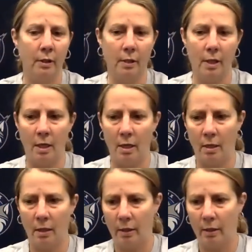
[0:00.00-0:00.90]

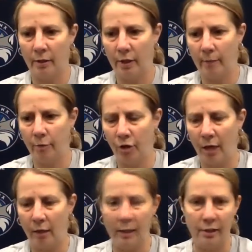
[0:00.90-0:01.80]
A team
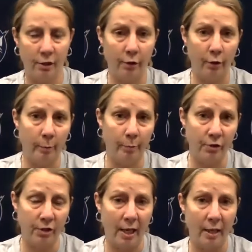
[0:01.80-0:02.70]
shot less than
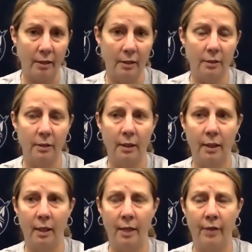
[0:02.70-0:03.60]
30%
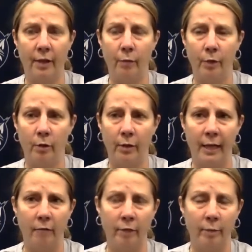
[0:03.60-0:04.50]
And I think we only
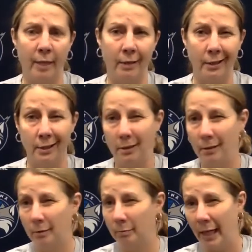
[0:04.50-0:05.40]
out-rebounded
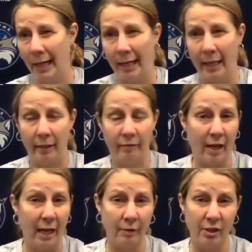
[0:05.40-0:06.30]
by
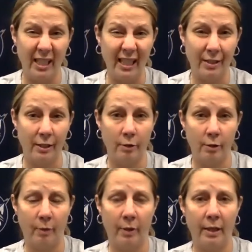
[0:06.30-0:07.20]
5-6,
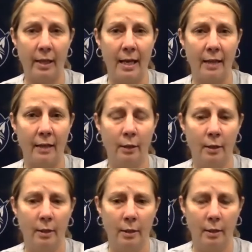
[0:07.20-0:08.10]
something like that.
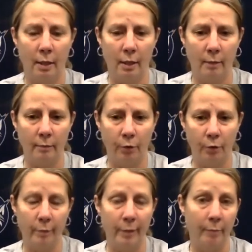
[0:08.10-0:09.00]
So
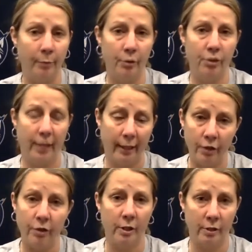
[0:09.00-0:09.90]
rebound
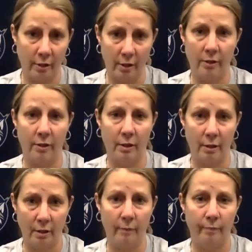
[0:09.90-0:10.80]
percentage is
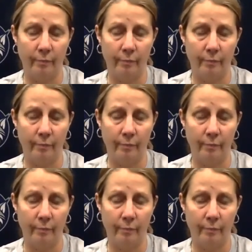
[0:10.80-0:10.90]
the